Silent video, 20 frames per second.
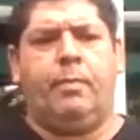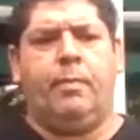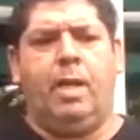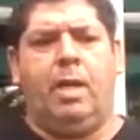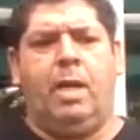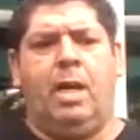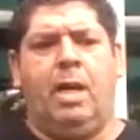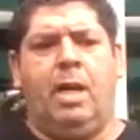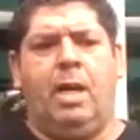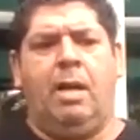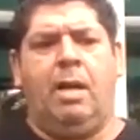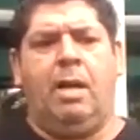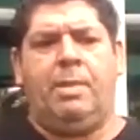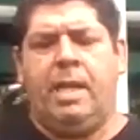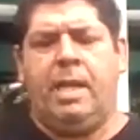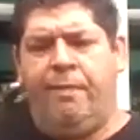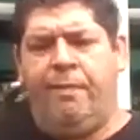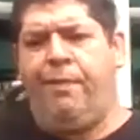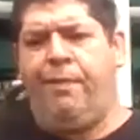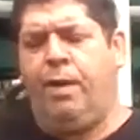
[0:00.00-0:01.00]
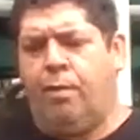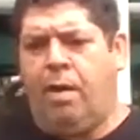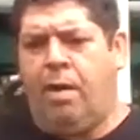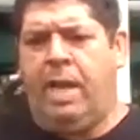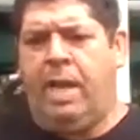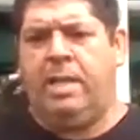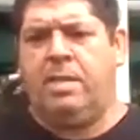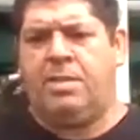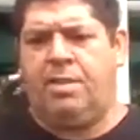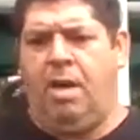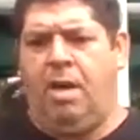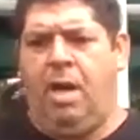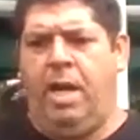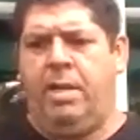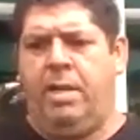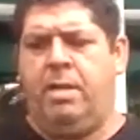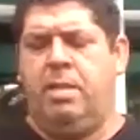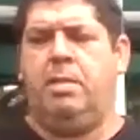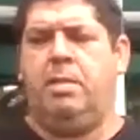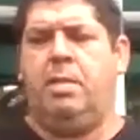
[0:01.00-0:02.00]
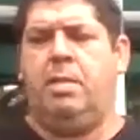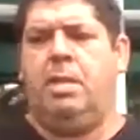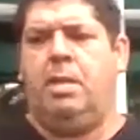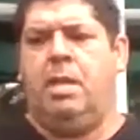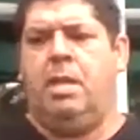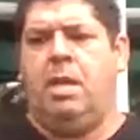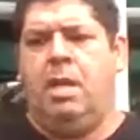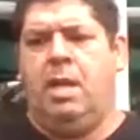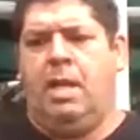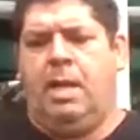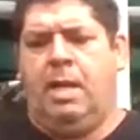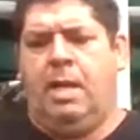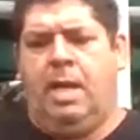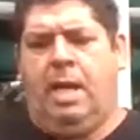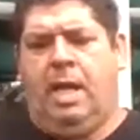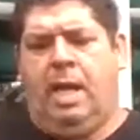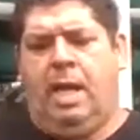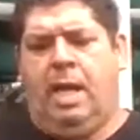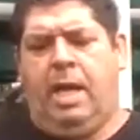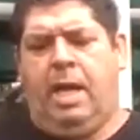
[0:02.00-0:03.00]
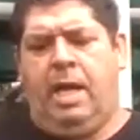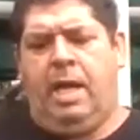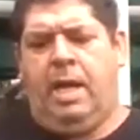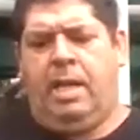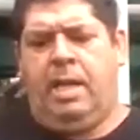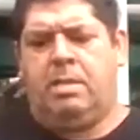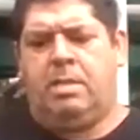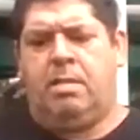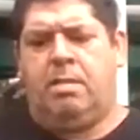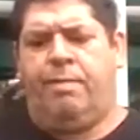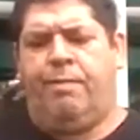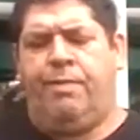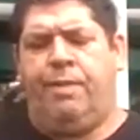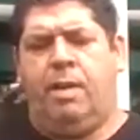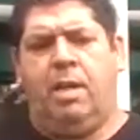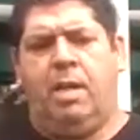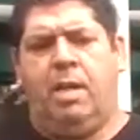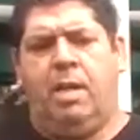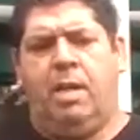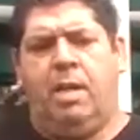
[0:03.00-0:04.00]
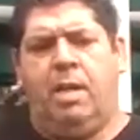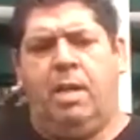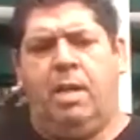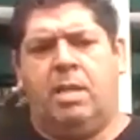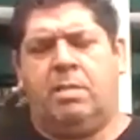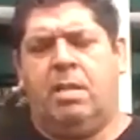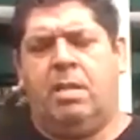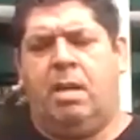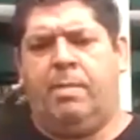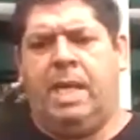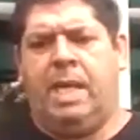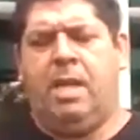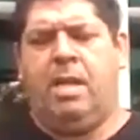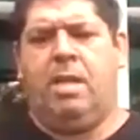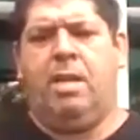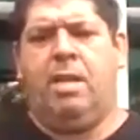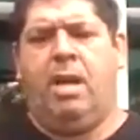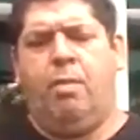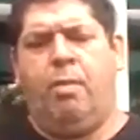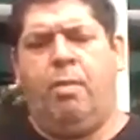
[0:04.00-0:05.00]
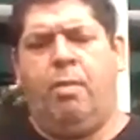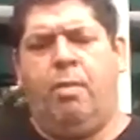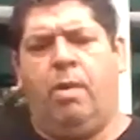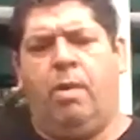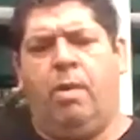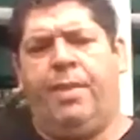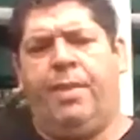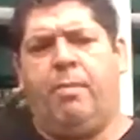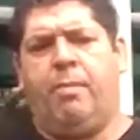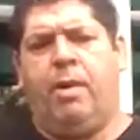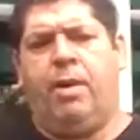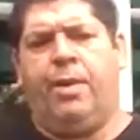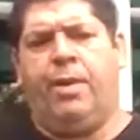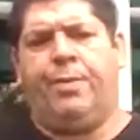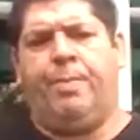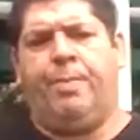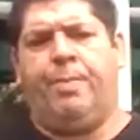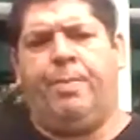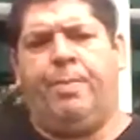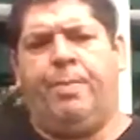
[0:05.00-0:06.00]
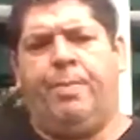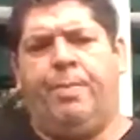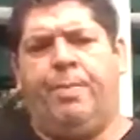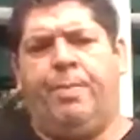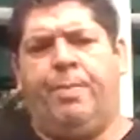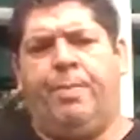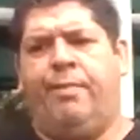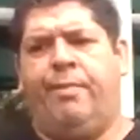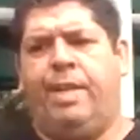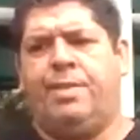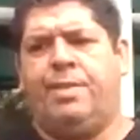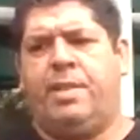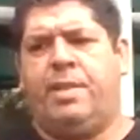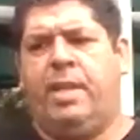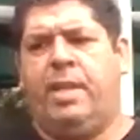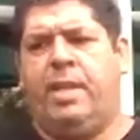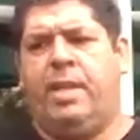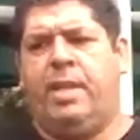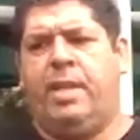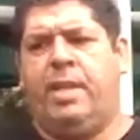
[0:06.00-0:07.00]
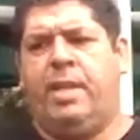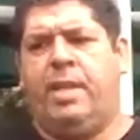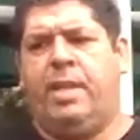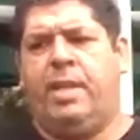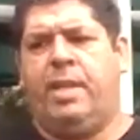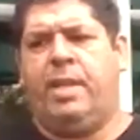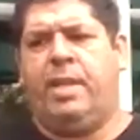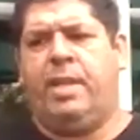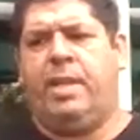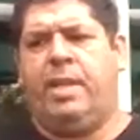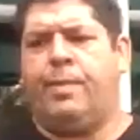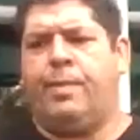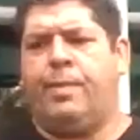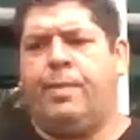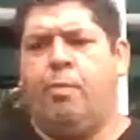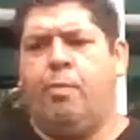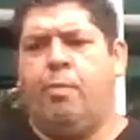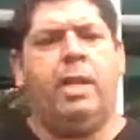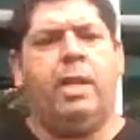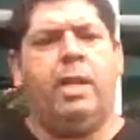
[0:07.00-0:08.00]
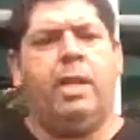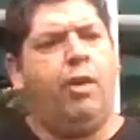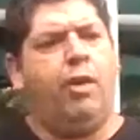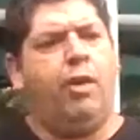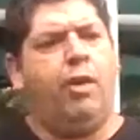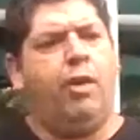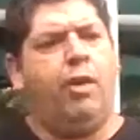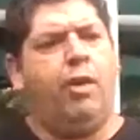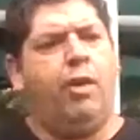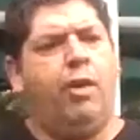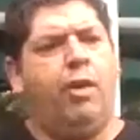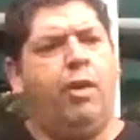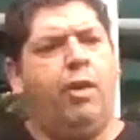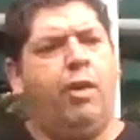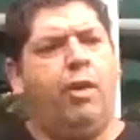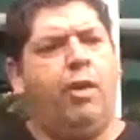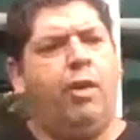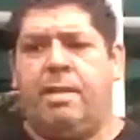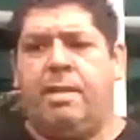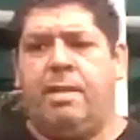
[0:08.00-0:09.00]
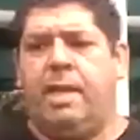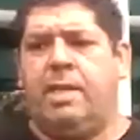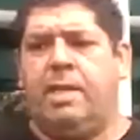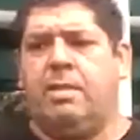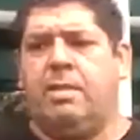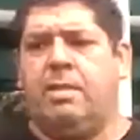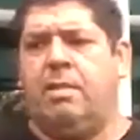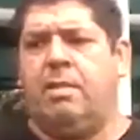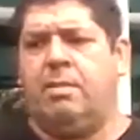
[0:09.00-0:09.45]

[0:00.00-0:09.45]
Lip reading: They didn't feel right inside. And for a long time, I didn't know what that was. But eventually, we learn and we understand things.